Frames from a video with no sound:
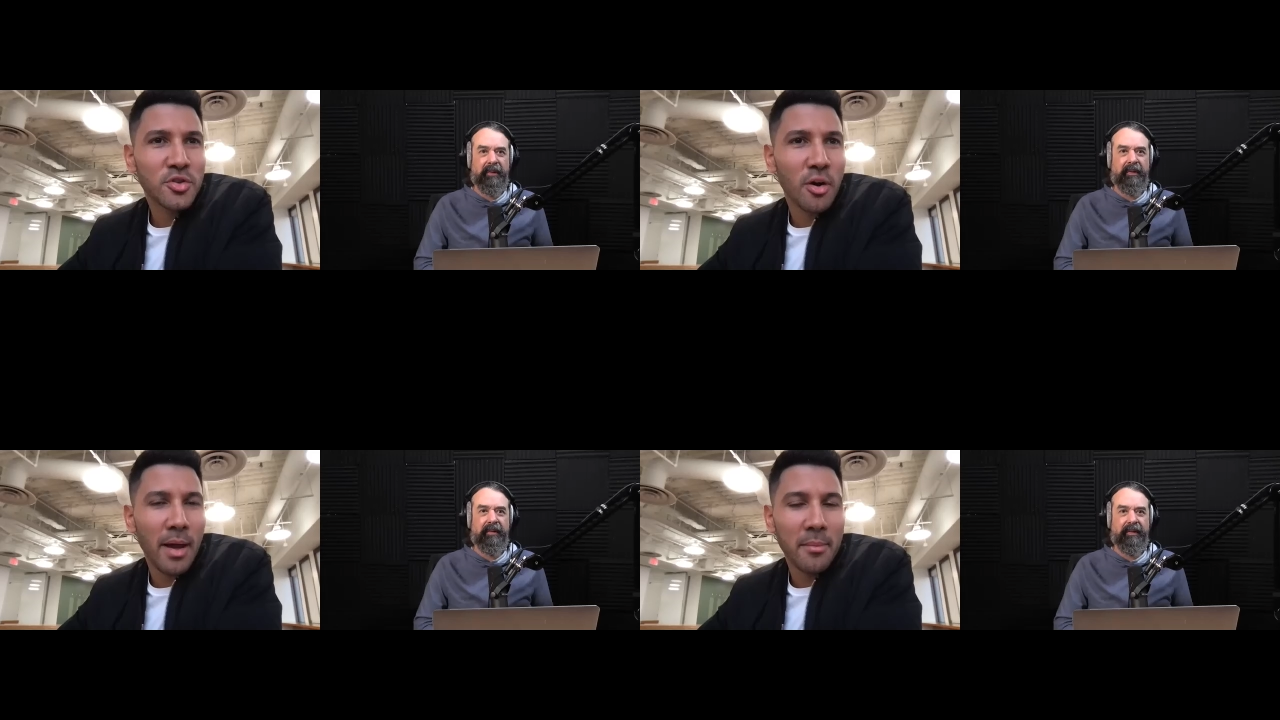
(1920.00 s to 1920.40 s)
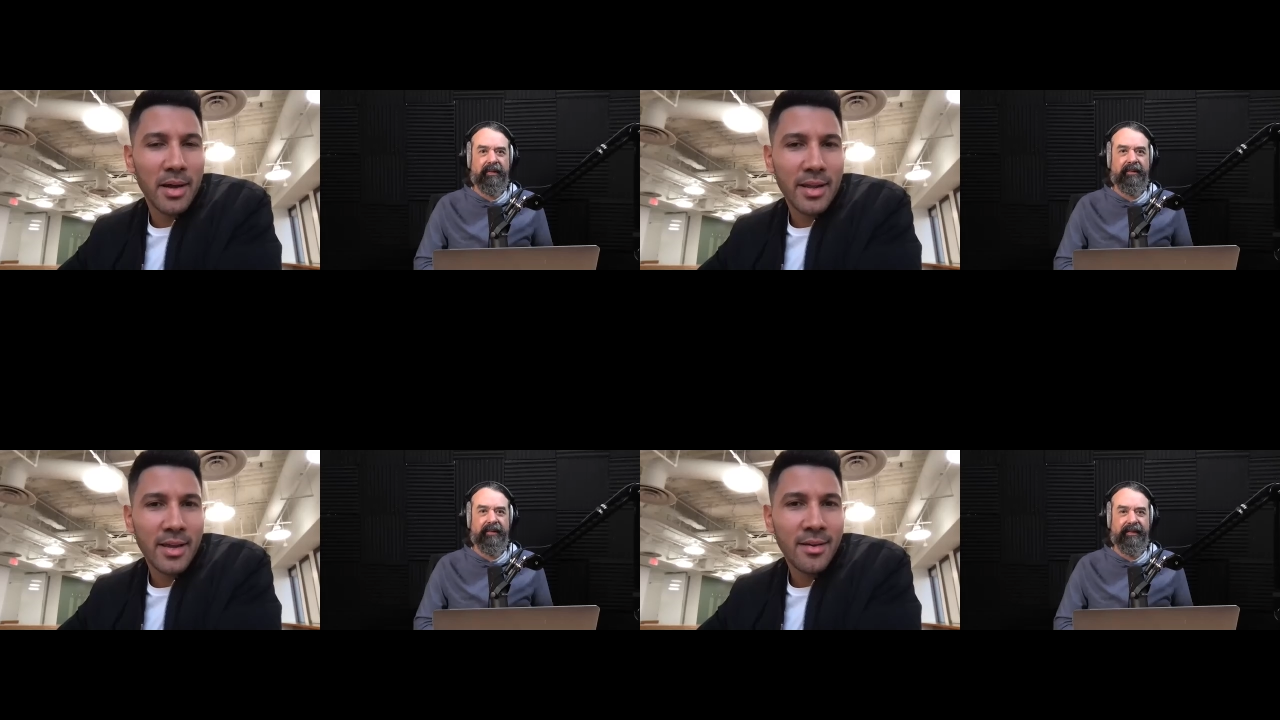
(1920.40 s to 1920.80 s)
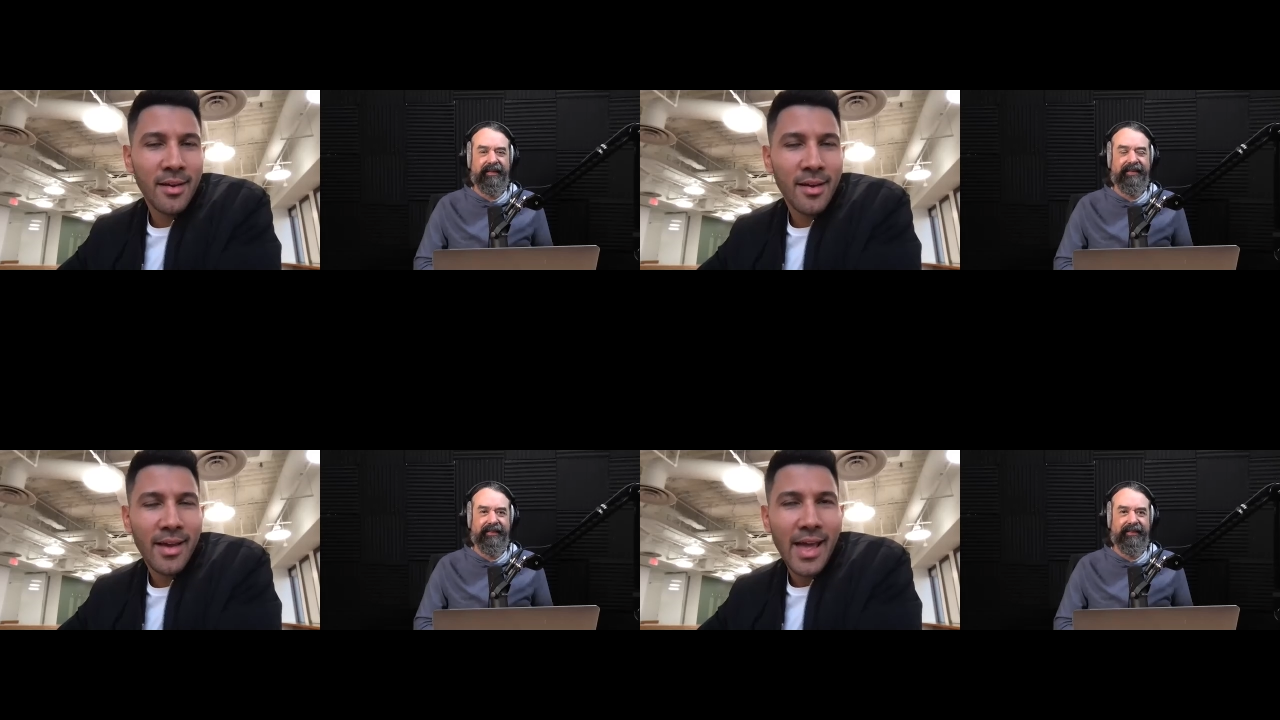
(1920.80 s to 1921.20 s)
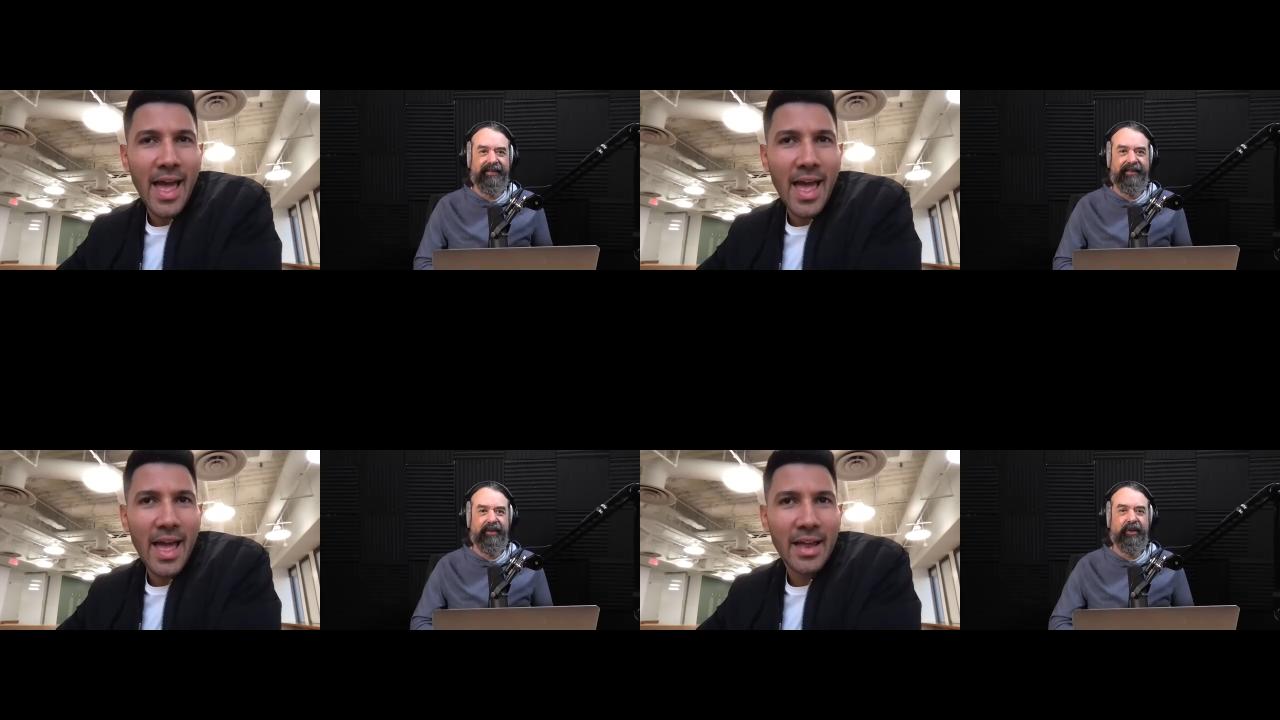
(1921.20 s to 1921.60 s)
Speaker 1: got my money?
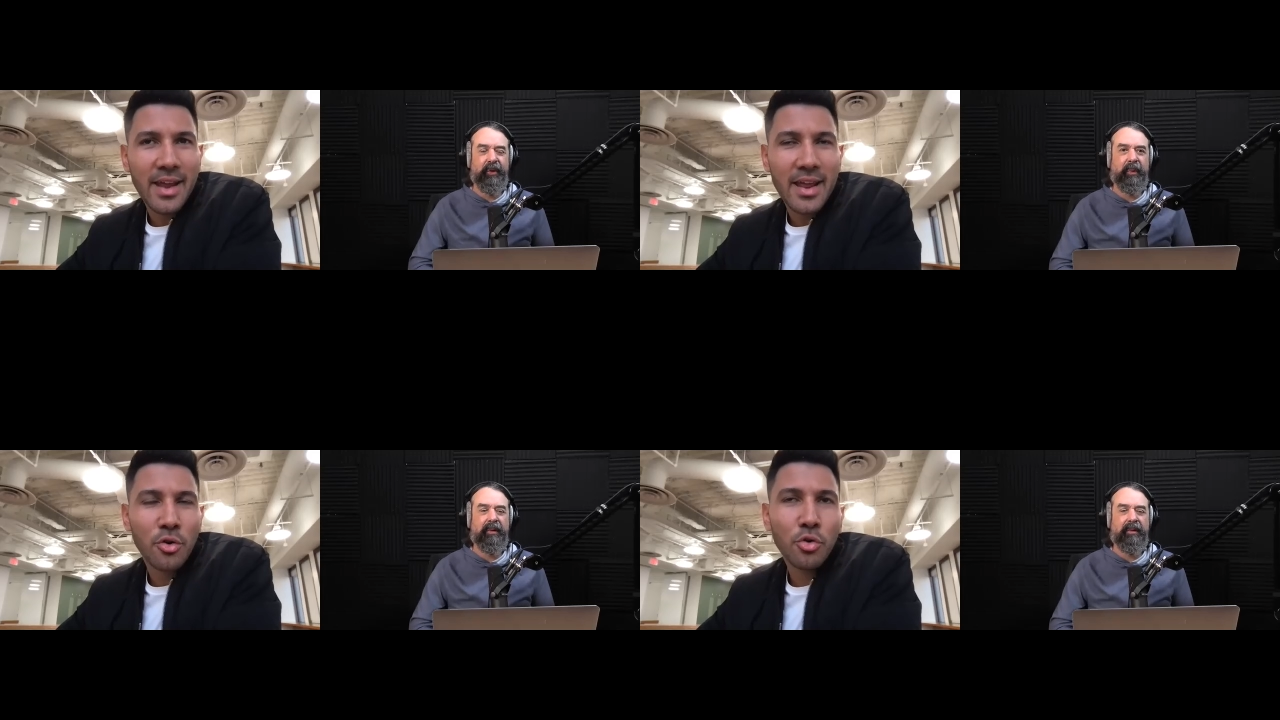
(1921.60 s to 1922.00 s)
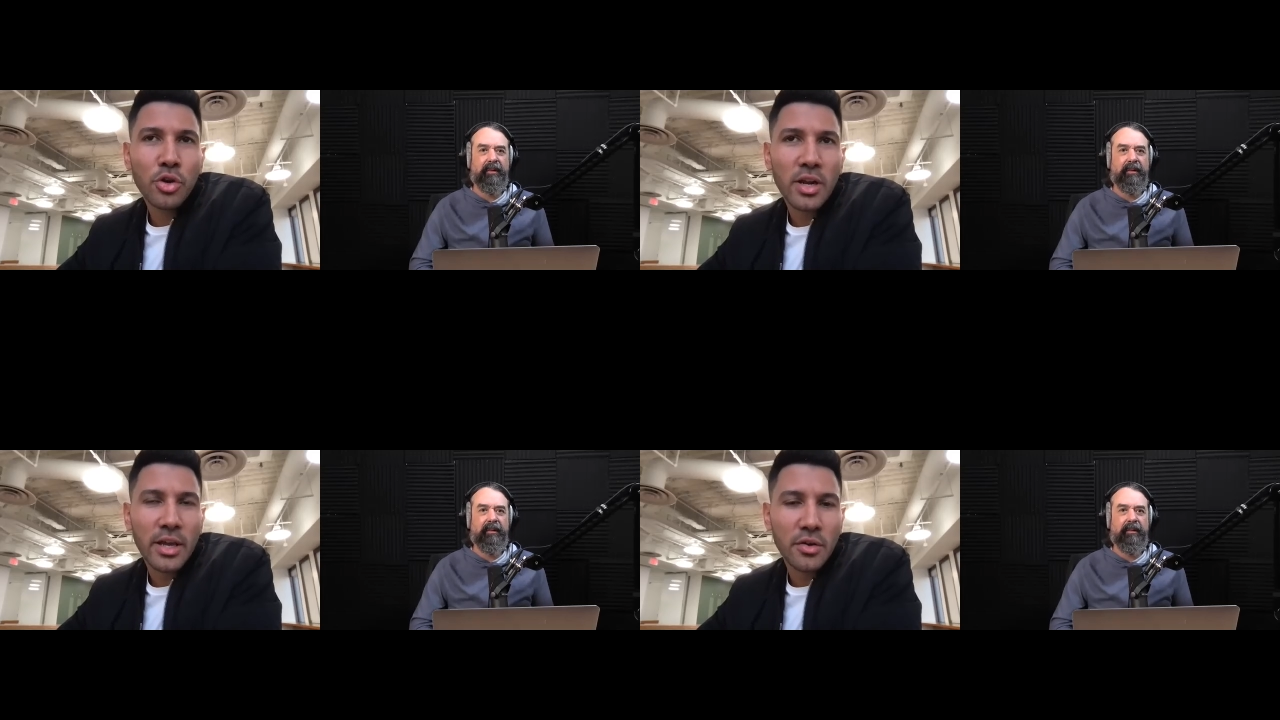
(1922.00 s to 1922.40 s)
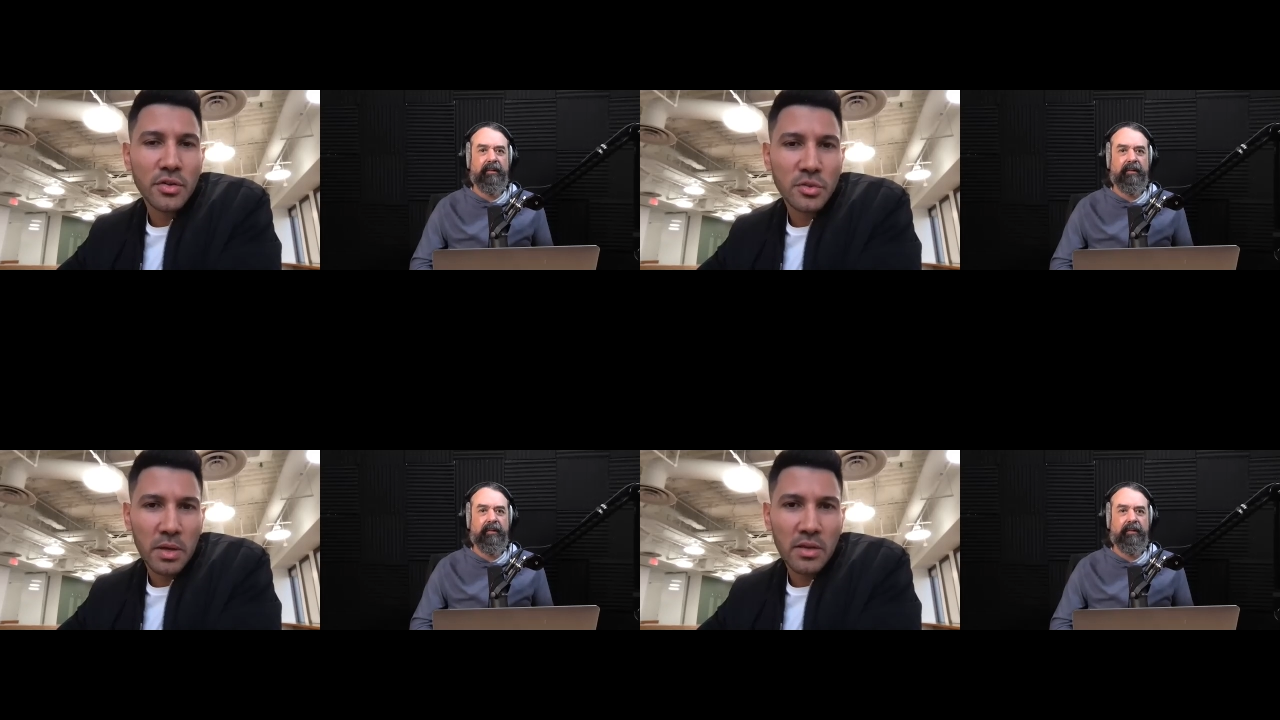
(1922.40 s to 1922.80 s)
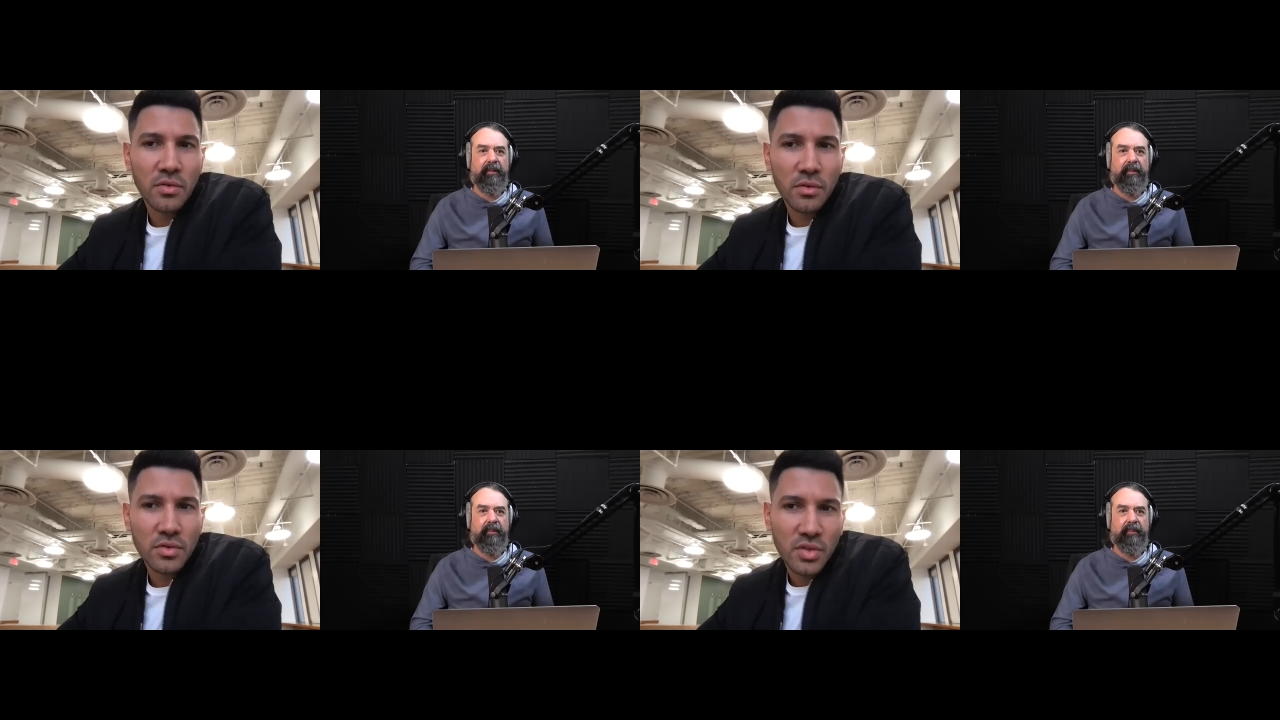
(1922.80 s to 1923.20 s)
And, and who can I go speak
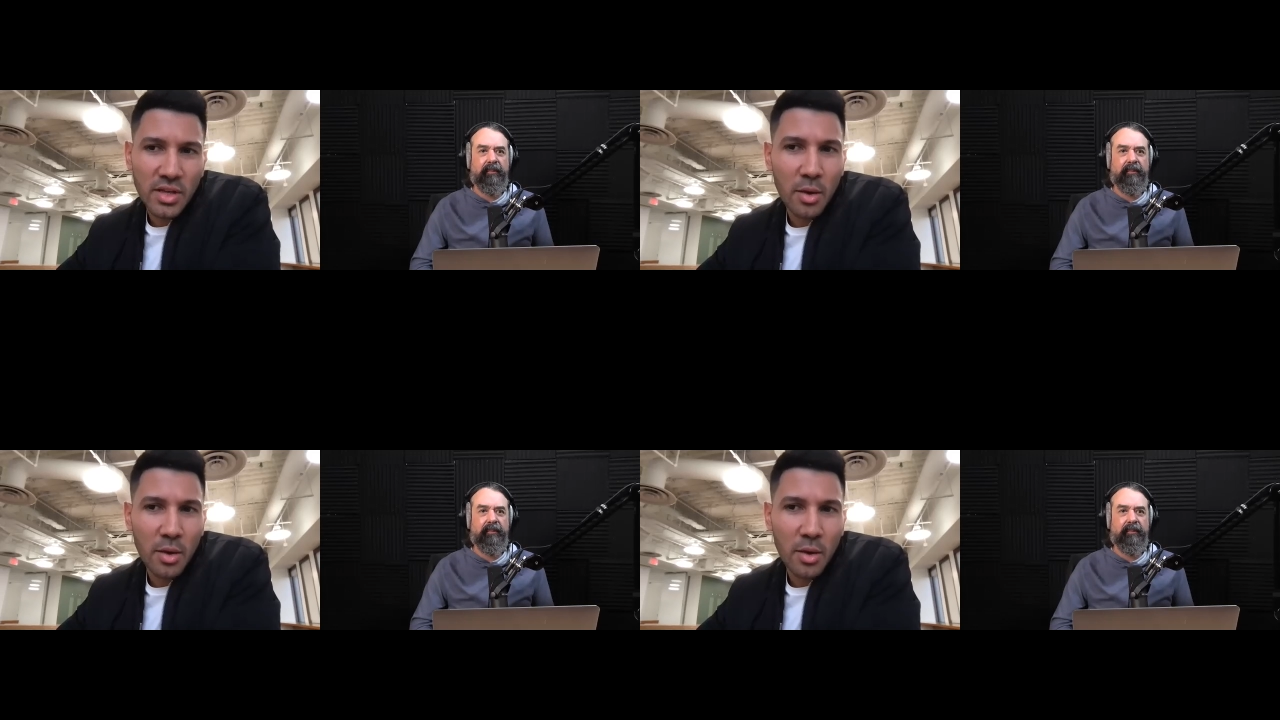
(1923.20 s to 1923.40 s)
to? So yeah,